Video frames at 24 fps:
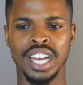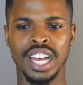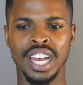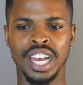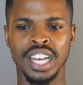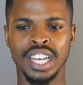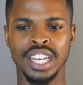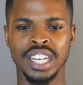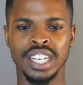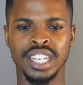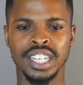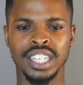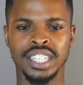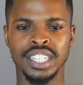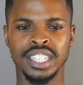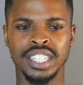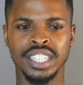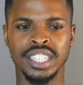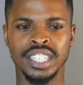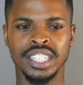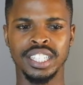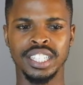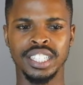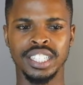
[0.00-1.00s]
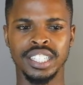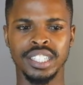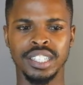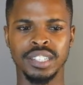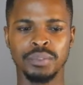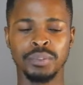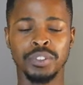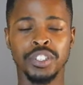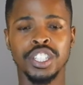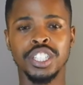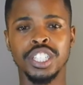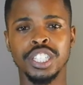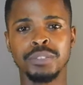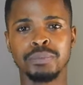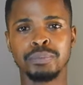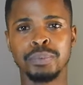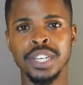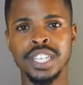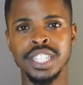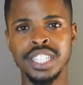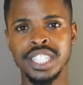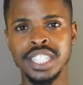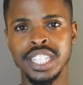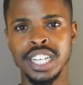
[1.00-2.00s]
and which is
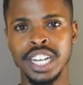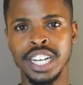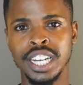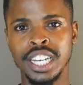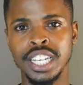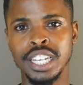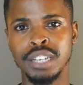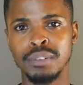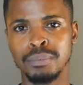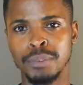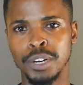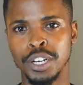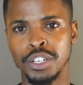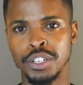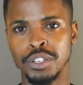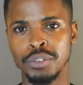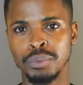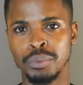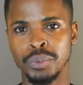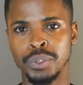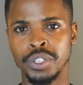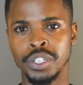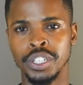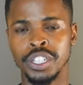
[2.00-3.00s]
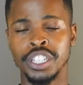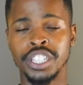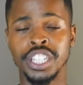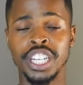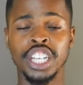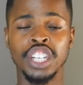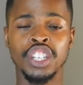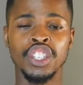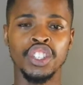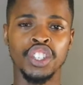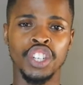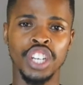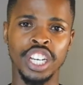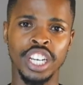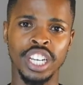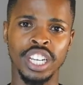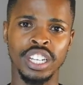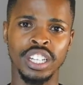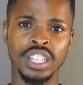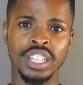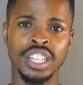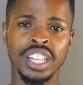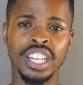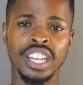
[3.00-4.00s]
basically in modern world a
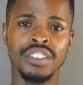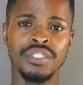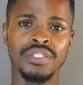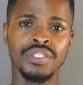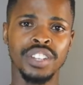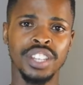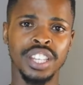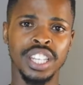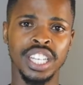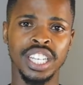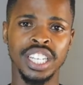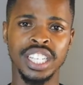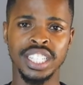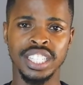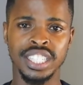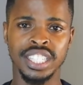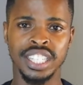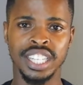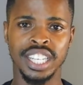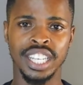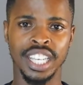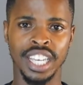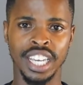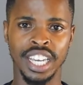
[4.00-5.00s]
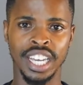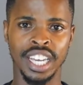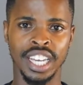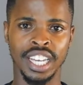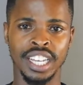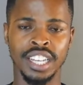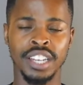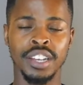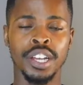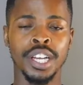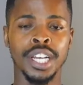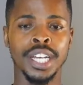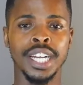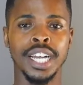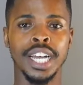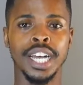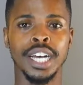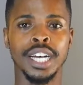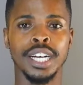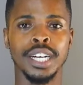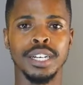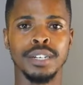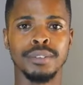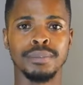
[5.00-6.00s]
jail. Everything is here.
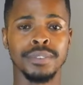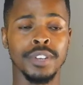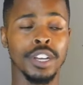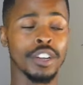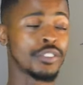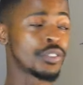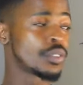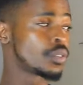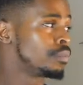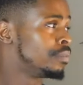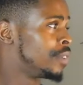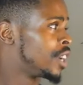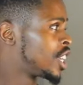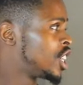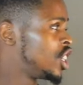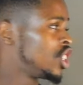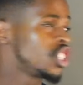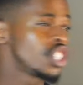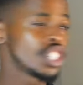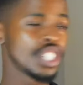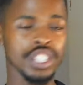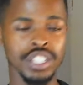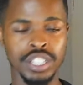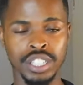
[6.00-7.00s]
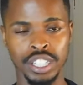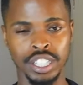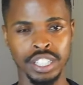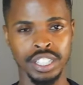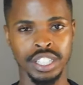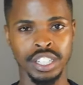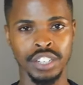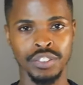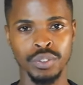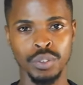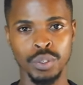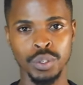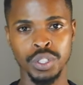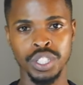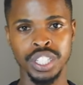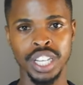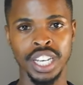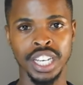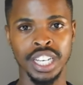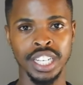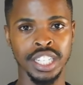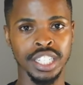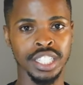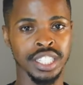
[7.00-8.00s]
My kitchen is not here, of course.
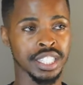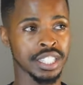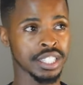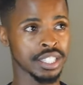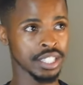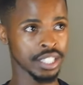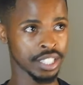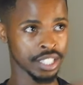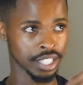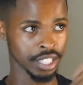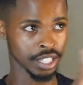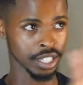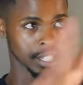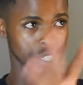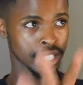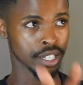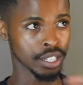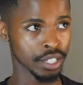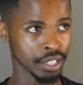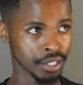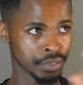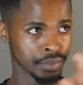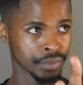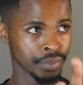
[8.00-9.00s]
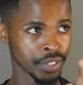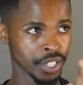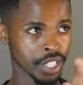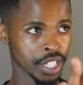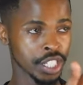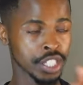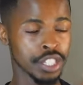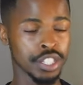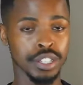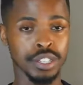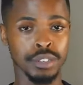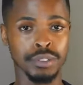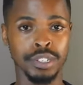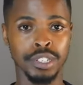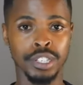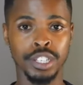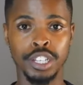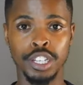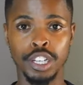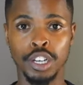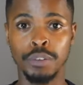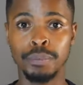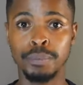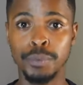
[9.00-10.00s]
It's in
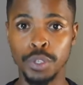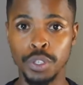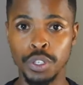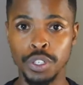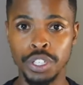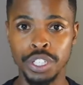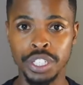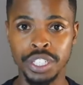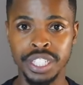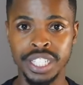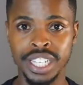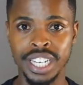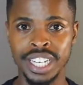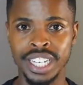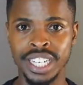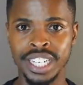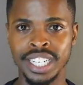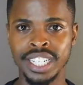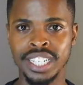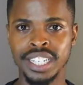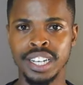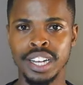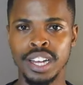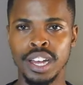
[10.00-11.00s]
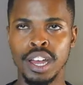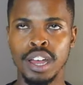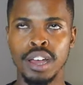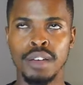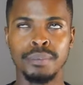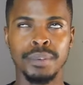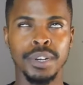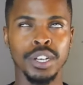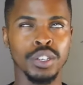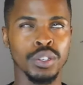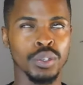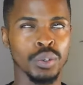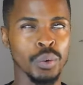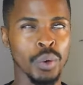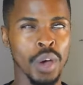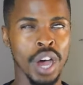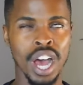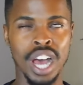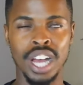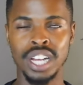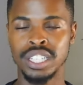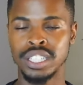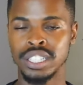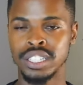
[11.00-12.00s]
the communal side. But you
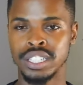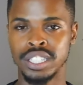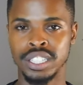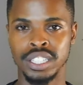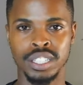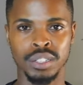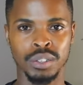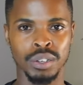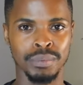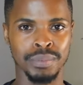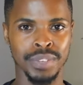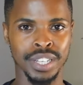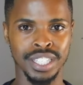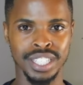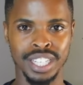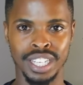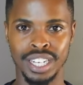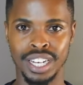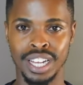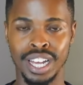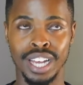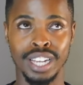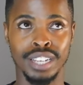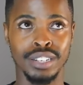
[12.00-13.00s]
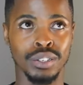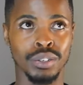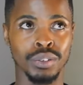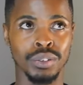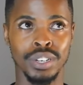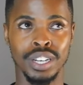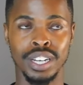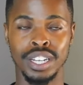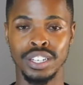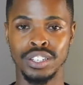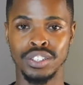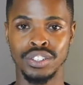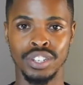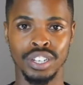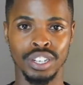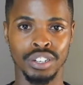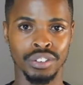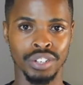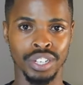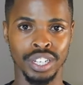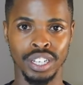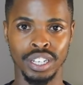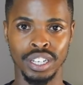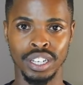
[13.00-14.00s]
are under Nazana. I don't like
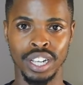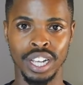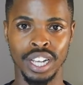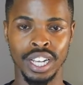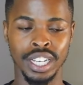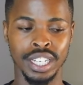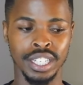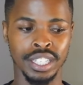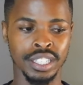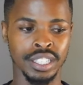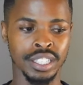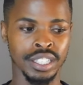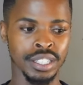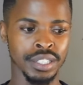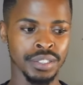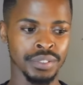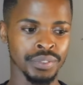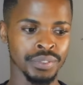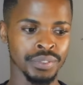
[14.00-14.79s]
sharing, and